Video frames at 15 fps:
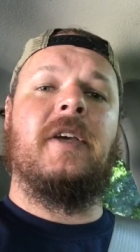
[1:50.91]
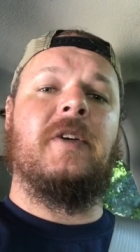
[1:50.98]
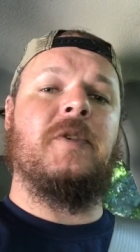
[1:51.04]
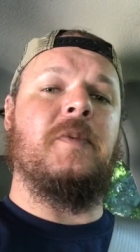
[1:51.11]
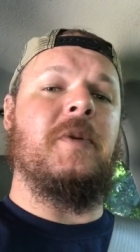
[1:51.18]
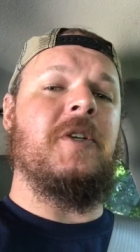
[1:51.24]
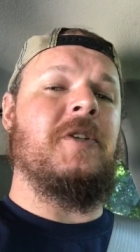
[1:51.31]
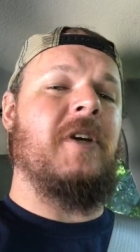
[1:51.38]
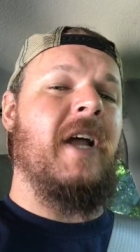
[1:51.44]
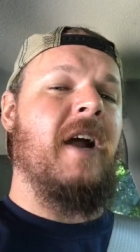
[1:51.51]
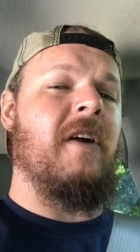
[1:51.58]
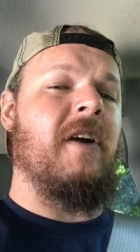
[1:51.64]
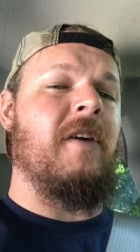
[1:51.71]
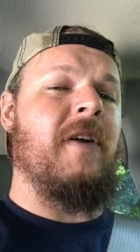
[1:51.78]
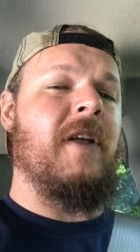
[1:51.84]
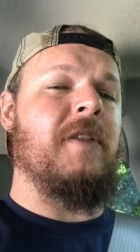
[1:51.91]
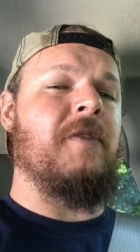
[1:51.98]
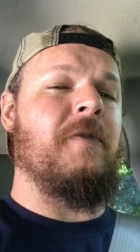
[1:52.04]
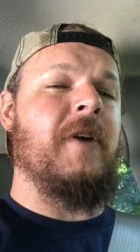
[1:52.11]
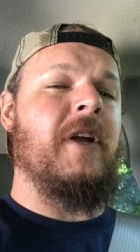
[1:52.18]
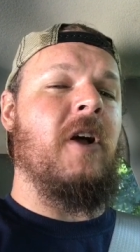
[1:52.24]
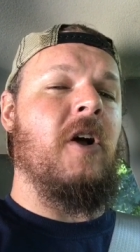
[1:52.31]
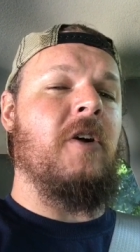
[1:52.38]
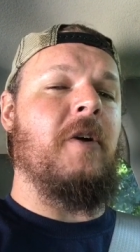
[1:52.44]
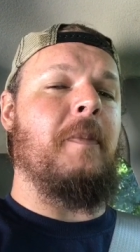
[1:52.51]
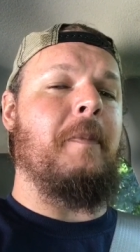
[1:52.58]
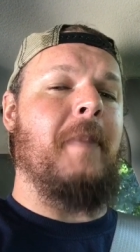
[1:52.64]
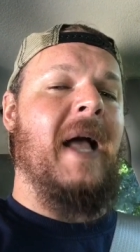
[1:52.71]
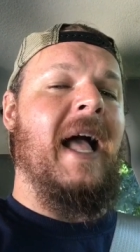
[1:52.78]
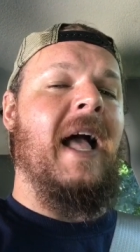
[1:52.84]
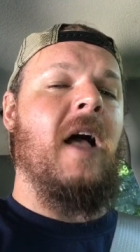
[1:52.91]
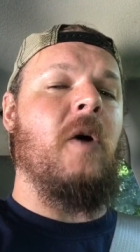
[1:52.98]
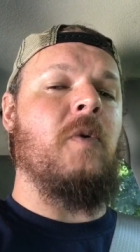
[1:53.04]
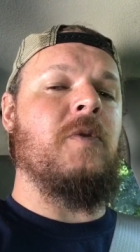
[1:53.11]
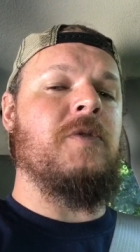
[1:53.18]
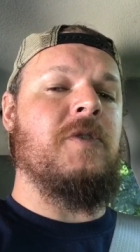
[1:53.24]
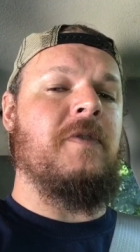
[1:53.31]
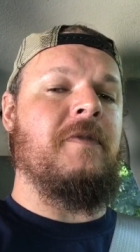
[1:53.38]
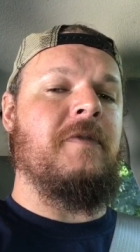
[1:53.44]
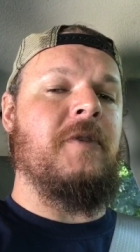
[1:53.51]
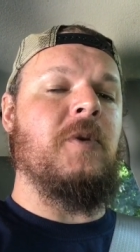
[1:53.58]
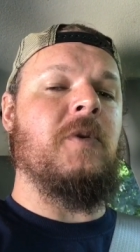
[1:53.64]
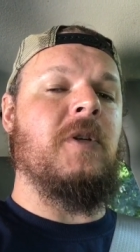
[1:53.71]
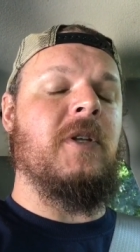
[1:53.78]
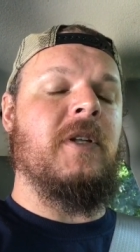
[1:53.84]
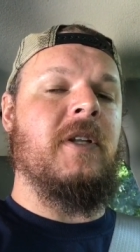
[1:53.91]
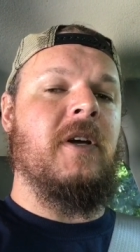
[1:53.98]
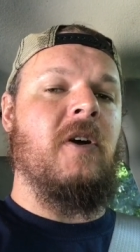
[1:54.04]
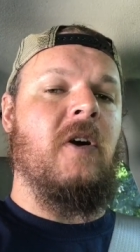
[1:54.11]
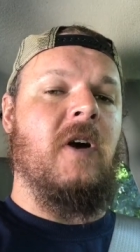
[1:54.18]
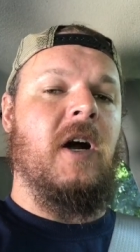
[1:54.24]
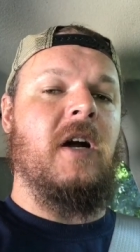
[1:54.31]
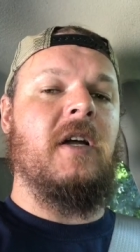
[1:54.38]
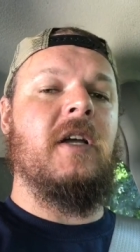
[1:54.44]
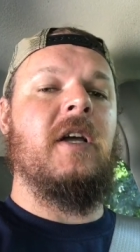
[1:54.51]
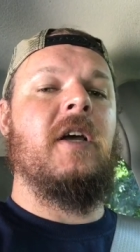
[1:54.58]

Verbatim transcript: which means you're carrying around 300 pounds of fuel in the car